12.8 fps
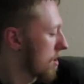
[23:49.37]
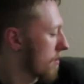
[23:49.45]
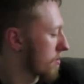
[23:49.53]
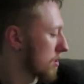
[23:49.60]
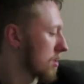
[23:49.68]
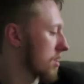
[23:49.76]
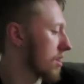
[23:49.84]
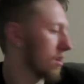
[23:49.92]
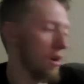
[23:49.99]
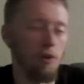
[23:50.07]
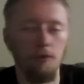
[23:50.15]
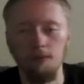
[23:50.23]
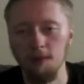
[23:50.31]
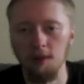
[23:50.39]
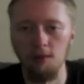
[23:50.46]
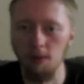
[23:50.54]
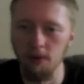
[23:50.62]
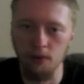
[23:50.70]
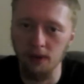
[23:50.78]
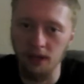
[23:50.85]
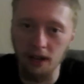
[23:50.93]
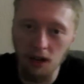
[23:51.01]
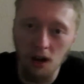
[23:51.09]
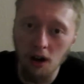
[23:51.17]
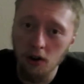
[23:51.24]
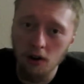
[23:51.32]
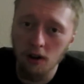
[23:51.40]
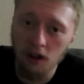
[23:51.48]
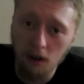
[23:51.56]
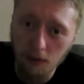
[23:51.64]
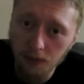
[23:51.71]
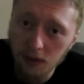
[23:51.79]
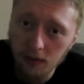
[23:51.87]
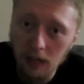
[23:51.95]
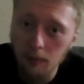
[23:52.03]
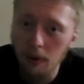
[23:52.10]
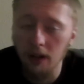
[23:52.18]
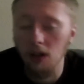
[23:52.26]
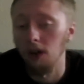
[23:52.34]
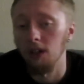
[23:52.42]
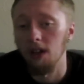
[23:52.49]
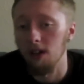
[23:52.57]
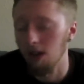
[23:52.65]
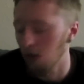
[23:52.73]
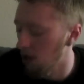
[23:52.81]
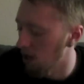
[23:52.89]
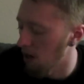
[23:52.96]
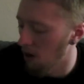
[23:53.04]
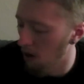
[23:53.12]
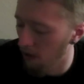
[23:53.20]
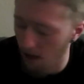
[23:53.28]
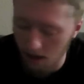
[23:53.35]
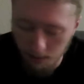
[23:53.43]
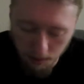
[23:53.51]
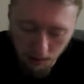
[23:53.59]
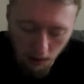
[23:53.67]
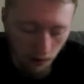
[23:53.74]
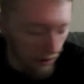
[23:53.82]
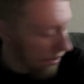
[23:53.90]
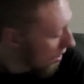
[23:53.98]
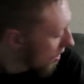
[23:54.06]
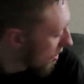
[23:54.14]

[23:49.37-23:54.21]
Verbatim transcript: obviously it can go somewhere between like 100 and 150 depending on condition and all that so